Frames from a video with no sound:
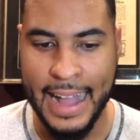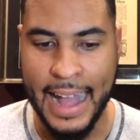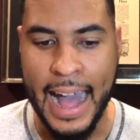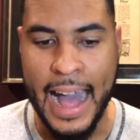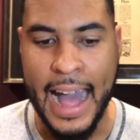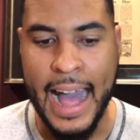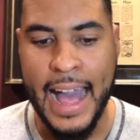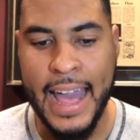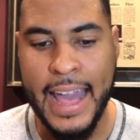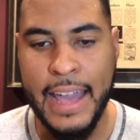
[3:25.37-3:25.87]

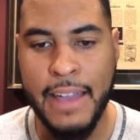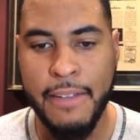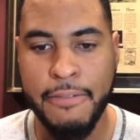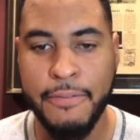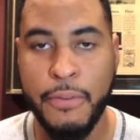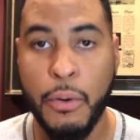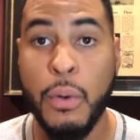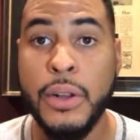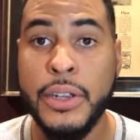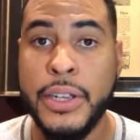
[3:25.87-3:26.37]
I
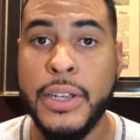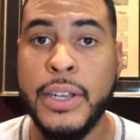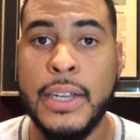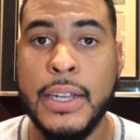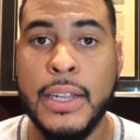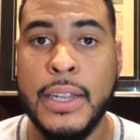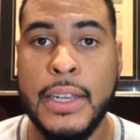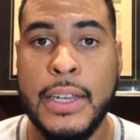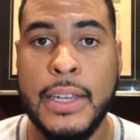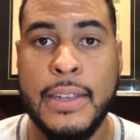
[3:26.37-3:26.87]

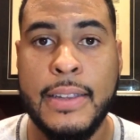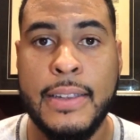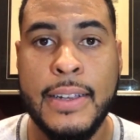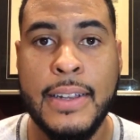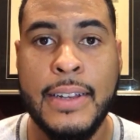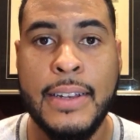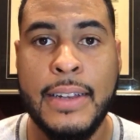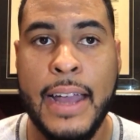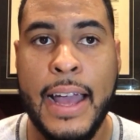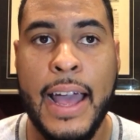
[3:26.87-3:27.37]
fortunately
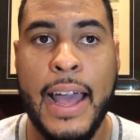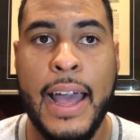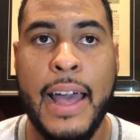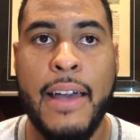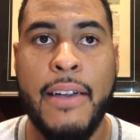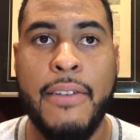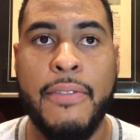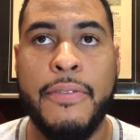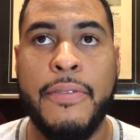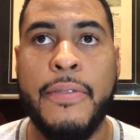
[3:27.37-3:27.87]
didn't
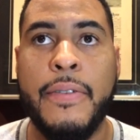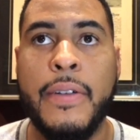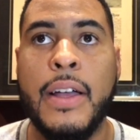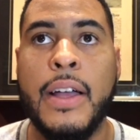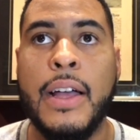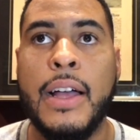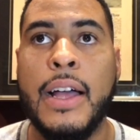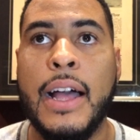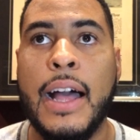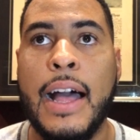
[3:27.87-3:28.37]
have
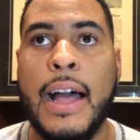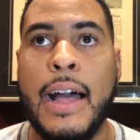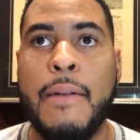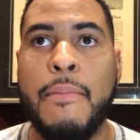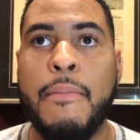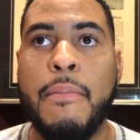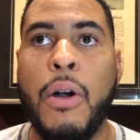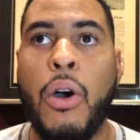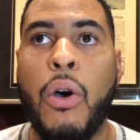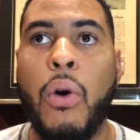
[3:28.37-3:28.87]

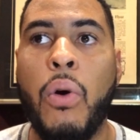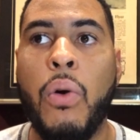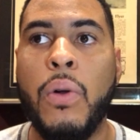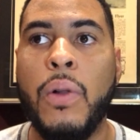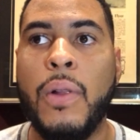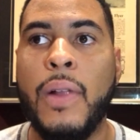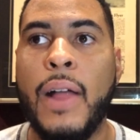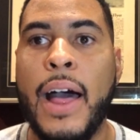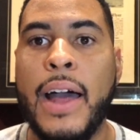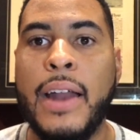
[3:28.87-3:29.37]
a
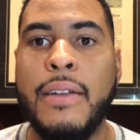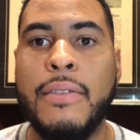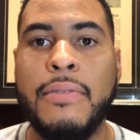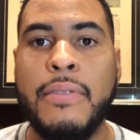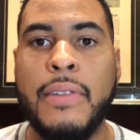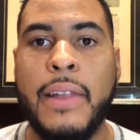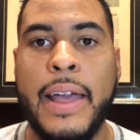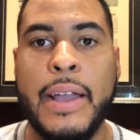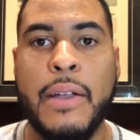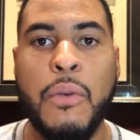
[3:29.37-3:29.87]
whole lot
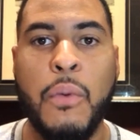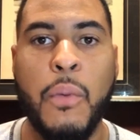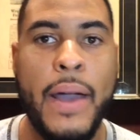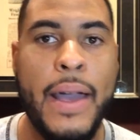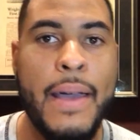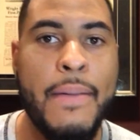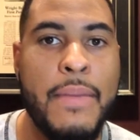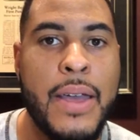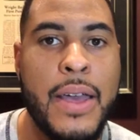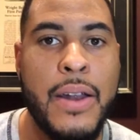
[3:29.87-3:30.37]
of like
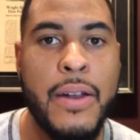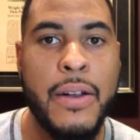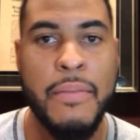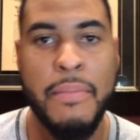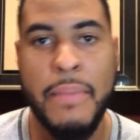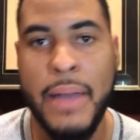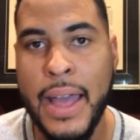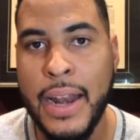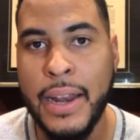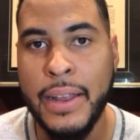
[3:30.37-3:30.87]
women or
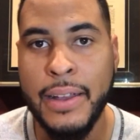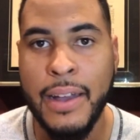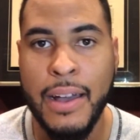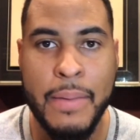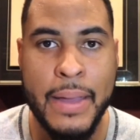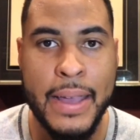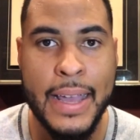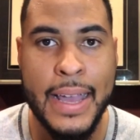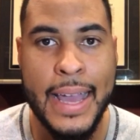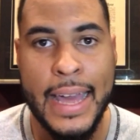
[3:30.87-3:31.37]
men
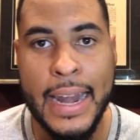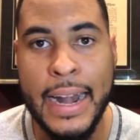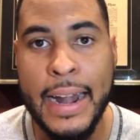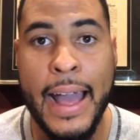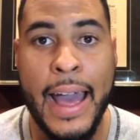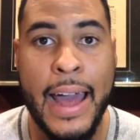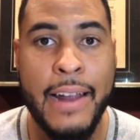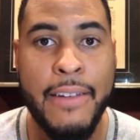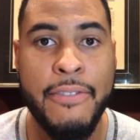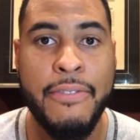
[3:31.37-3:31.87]
coming in and
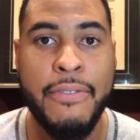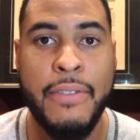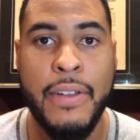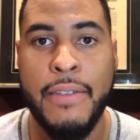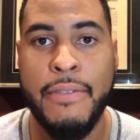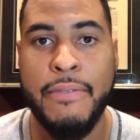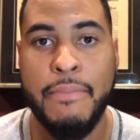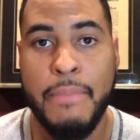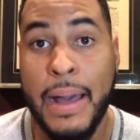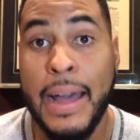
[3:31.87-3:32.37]
out
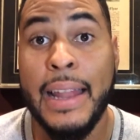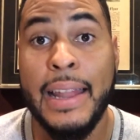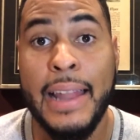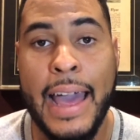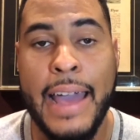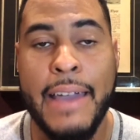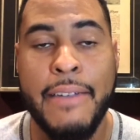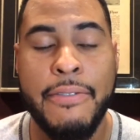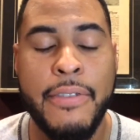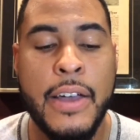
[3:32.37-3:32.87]
of my
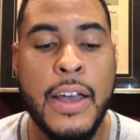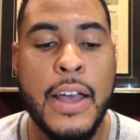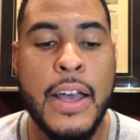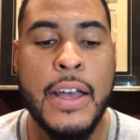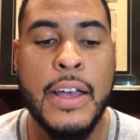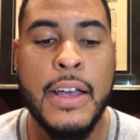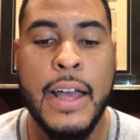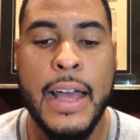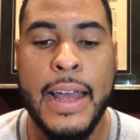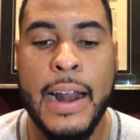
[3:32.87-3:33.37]
life.
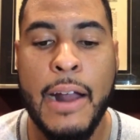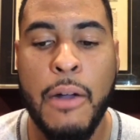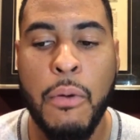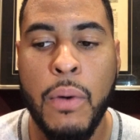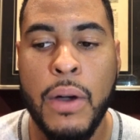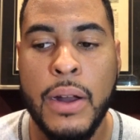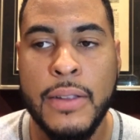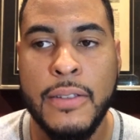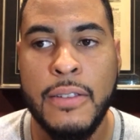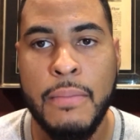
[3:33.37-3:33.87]
And I
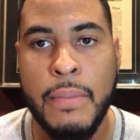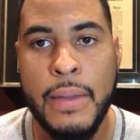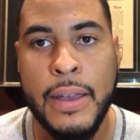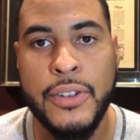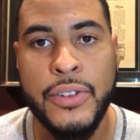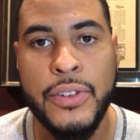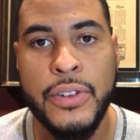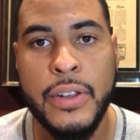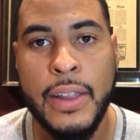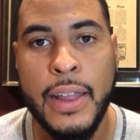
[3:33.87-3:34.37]
wanted to make
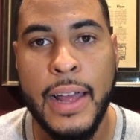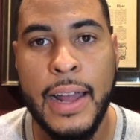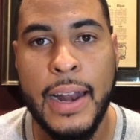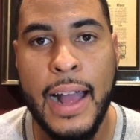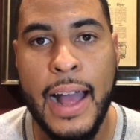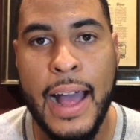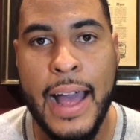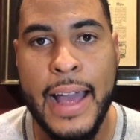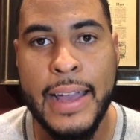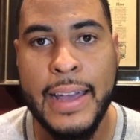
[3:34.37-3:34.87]
sure that
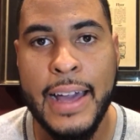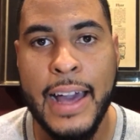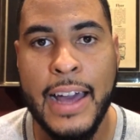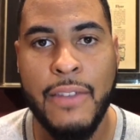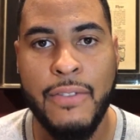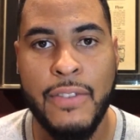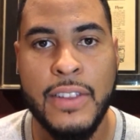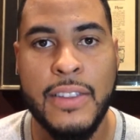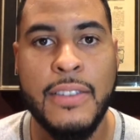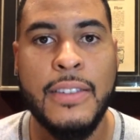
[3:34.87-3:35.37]
I
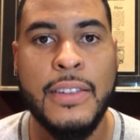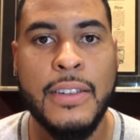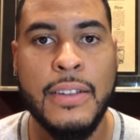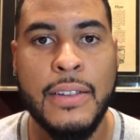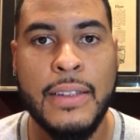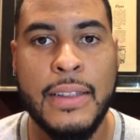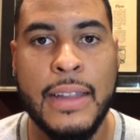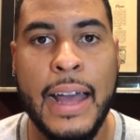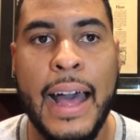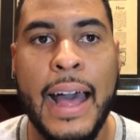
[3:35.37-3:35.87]
kind of
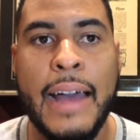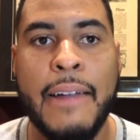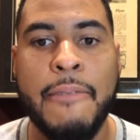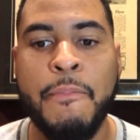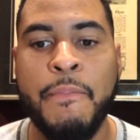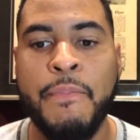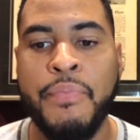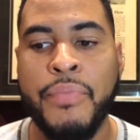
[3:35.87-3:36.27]
instilled that